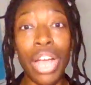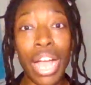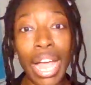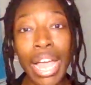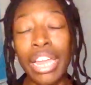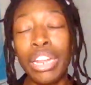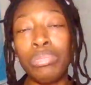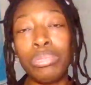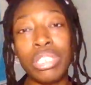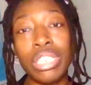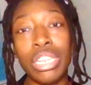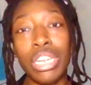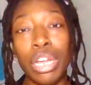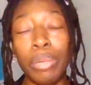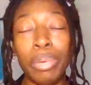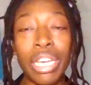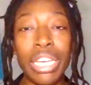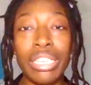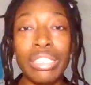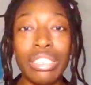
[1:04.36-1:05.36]
items in there,
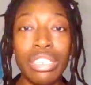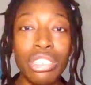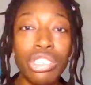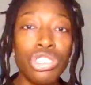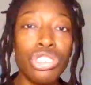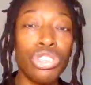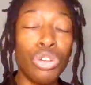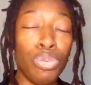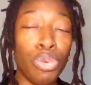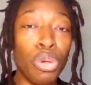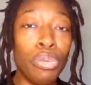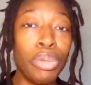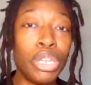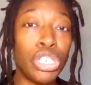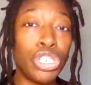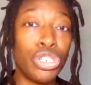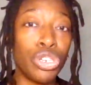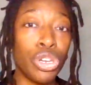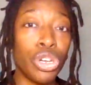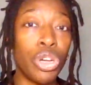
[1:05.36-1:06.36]
because this is a room
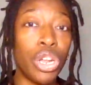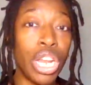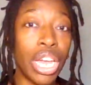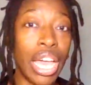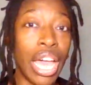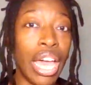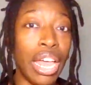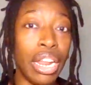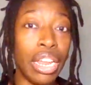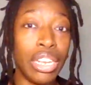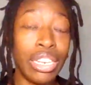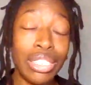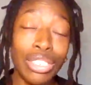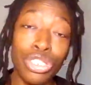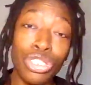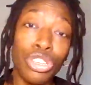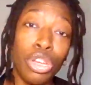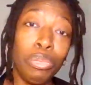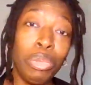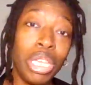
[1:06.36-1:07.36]
that you're going to this is
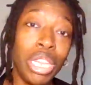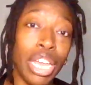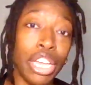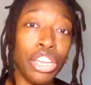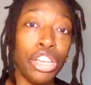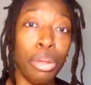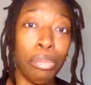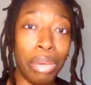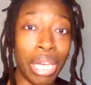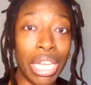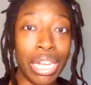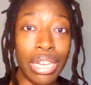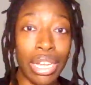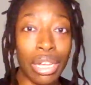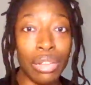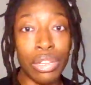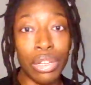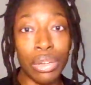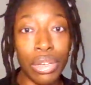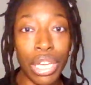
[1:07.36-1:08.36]
going to be like your bed
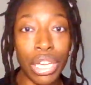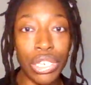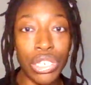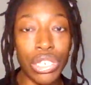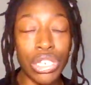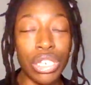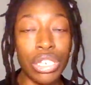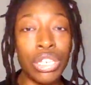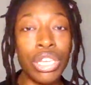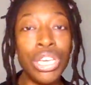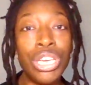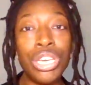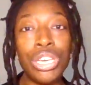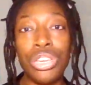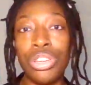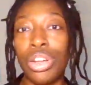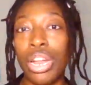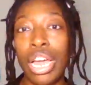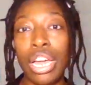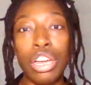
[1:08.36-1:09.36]
down location.
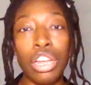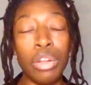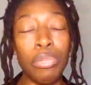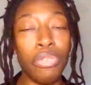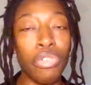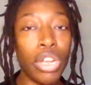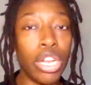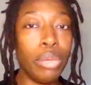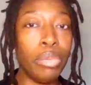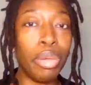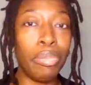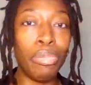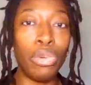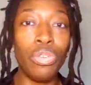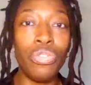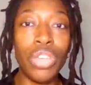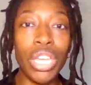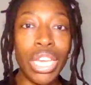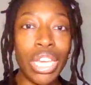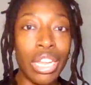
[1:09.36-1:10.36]
You're not going to really be
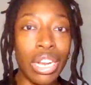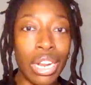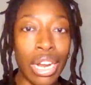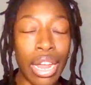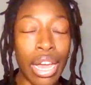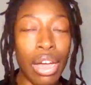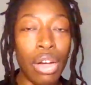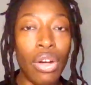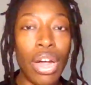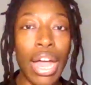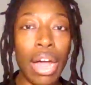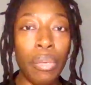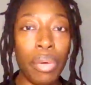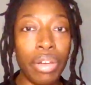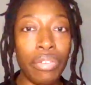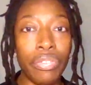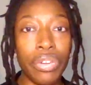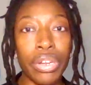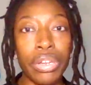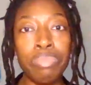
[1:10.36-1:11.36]
moving in and out.
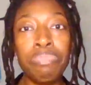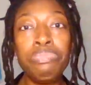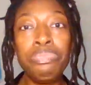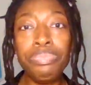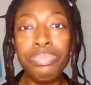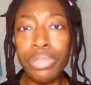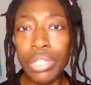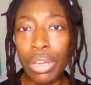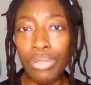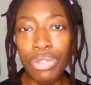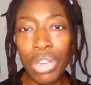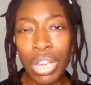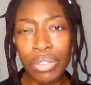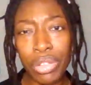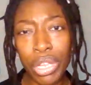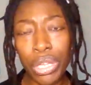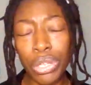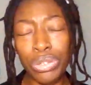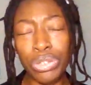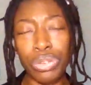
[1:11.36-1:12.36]
However, if you have
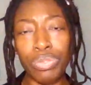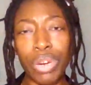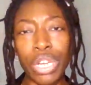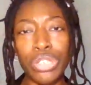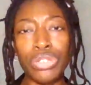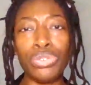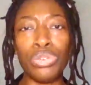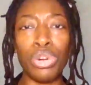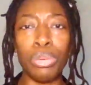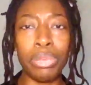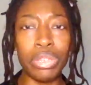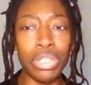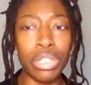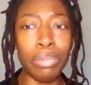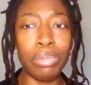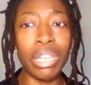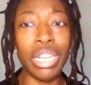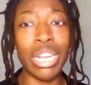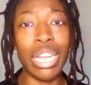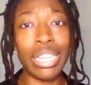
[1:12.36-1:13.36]
to use the restroom or
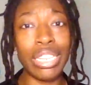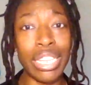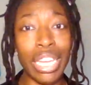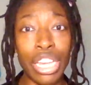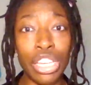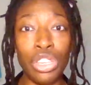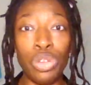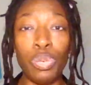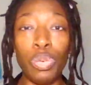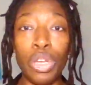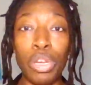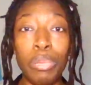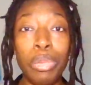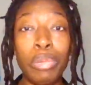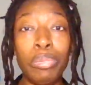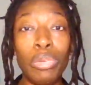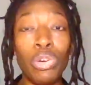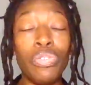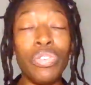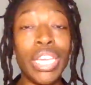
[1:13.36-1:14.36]
something like that, you will be
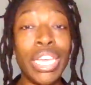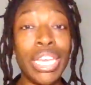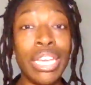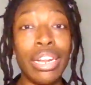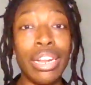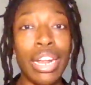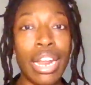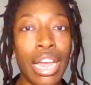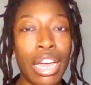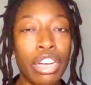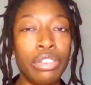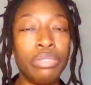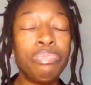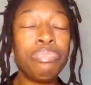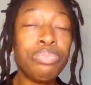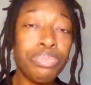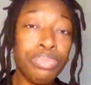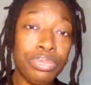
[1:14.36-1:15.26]
moving in and out.